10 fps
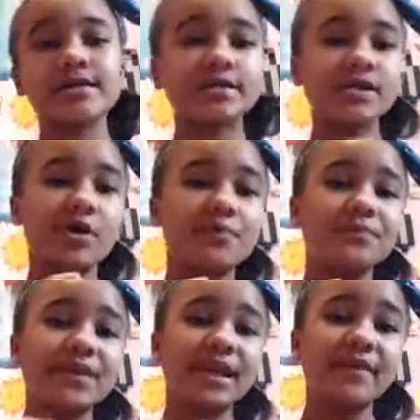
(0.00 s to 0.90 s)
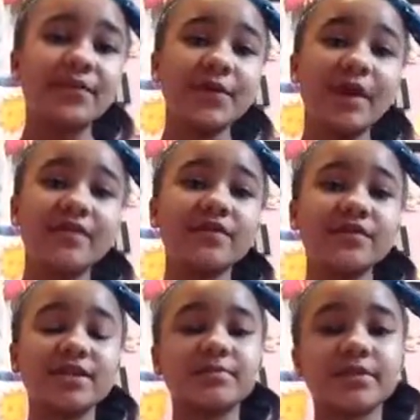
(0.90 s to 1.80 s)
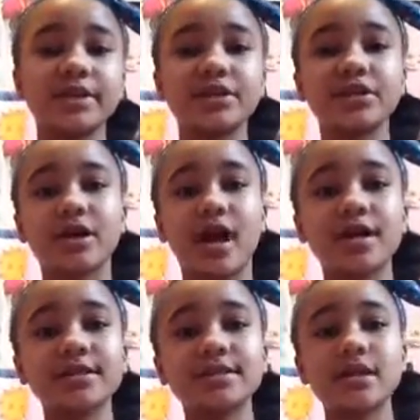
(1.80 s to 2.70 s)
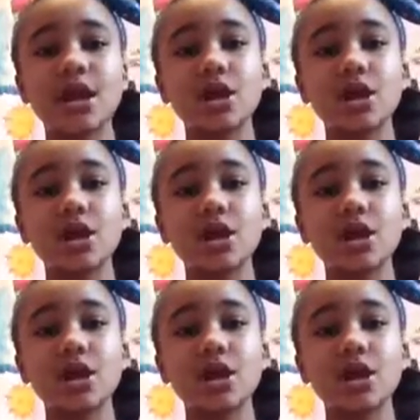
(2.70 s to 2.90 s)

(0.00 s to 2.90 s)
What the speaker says: So, if you have an invisible kid in your class,